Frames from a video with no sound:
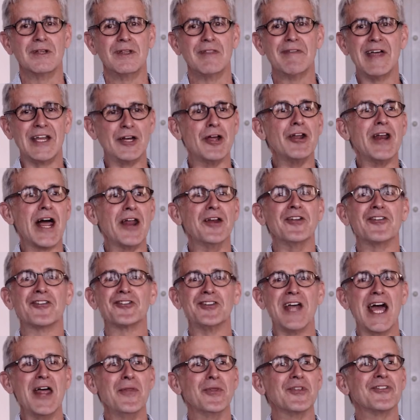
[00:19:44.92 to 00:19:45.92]
they don't
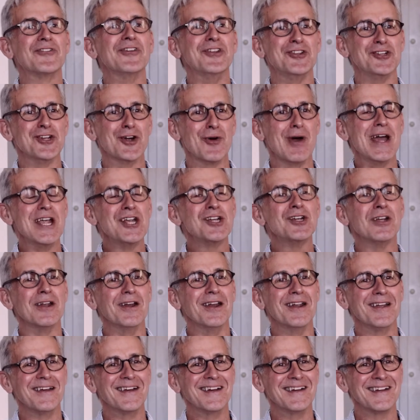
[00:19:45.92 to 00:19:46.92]
understand the
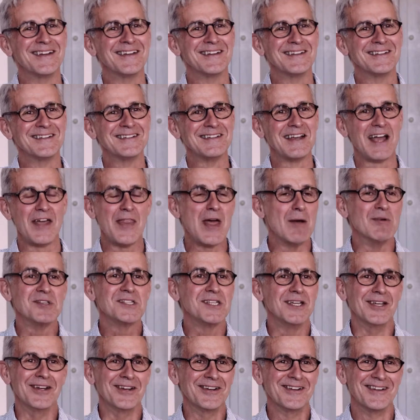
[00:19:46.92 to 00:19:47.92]
situation. And that
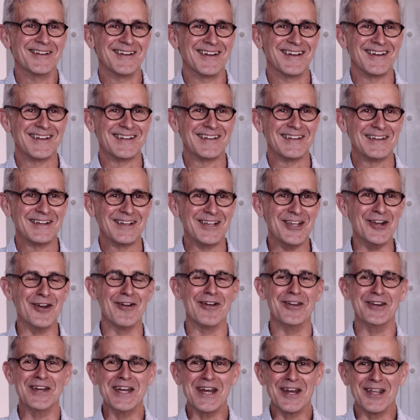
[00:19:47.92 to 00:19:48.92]
was it. You
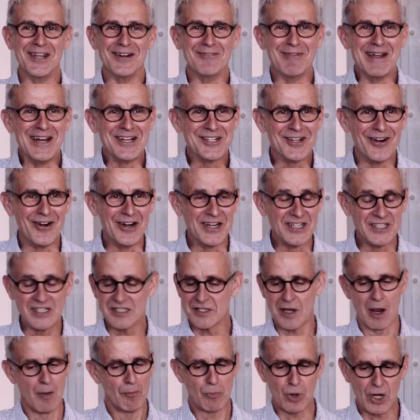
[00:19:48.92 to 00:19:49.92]
know, Ninian went on, he
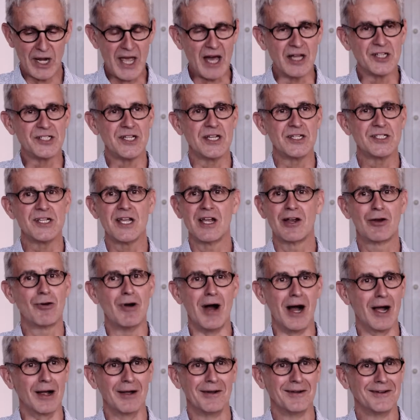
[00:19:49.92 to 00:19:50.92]
just said, "Buliajie
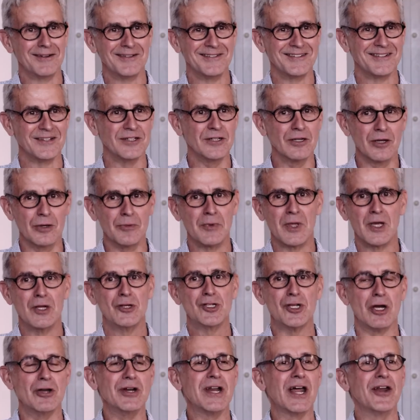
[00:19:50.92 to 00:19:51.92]
Qingquang," you know,
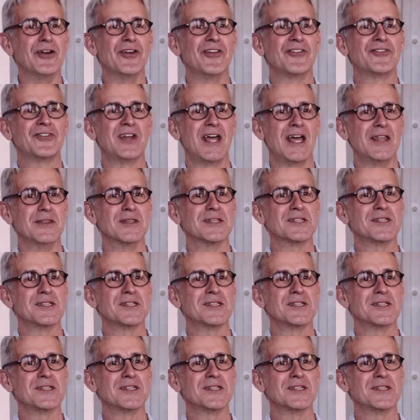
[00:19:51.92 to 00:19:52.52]
don't understand the